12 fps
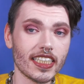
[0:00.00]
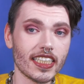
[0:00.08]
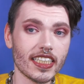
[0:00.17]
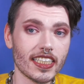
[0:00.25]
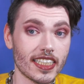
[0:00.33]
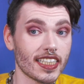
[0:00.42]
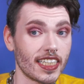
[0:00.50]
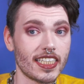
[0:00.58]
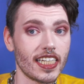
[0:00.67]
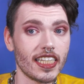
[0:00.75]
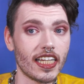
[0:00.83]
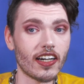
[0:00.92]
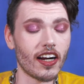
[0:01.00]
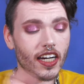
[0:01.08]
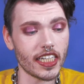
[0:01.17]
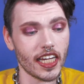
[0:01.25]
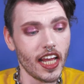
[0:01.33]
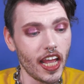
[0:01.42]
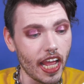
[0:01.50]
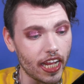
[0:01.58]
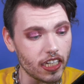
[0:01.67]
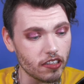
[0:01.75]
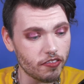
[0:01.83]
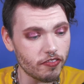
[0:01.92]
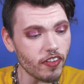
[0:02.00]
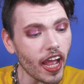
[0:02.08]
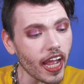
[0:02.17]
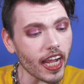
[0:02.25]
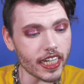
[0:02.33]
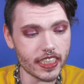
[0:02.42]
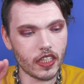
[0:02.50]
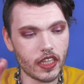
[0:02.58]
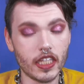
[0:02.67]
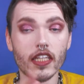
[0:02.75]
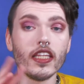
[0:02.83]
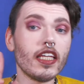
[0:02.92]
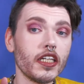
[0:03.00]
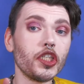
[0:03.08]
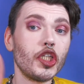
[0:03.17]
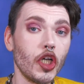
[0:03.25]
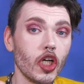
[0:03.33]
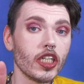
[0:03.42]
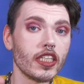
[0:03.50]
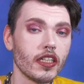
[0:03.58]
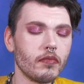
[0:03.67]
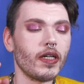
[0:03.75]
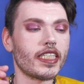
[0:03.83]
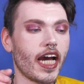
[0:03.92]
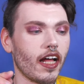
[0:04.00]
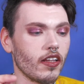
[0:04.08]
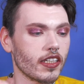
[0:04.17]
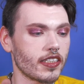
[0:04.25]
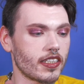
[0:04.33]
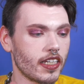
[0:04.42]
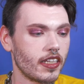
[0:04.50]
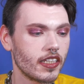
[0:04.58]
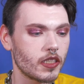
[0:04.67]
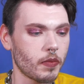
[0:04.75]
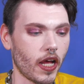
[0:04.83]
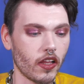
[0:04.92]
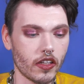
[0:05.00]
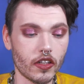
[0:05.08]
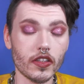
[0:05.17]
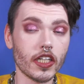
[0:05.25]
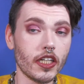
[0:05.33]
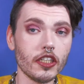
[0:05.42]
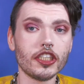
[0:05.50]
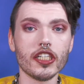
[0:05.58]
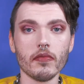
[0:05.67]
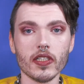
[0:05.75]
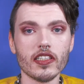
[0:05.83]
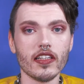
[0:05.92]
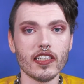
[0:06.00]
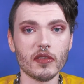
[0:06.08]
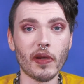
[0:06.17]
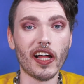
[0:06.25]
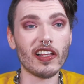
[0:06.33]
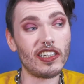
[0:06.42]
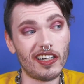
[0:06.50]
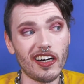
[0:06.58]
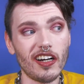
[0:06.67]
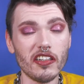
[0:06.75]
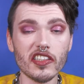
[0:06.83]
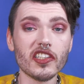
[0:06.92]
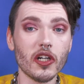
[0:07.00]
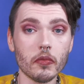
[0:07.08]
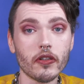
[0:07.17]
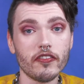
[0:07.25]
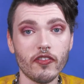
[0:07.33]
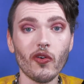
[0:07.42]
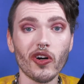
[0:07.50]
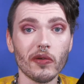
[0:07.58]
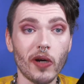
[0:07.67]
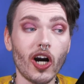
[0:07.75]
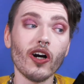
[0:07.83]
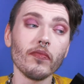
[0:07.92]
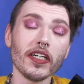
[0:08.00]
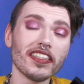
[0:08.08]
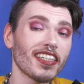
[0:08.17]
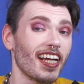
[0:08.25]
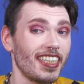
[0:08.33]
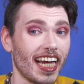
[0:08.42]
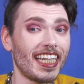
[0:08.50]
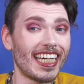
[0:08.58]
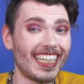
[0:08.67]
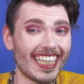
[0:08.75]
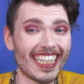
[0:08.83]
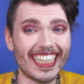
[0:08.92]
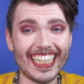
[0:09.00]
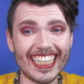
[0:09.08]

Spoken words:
It's the tea there, honey. And in fact, the good metallics in this palette, or the good shimmers in this palette, also perform almost identically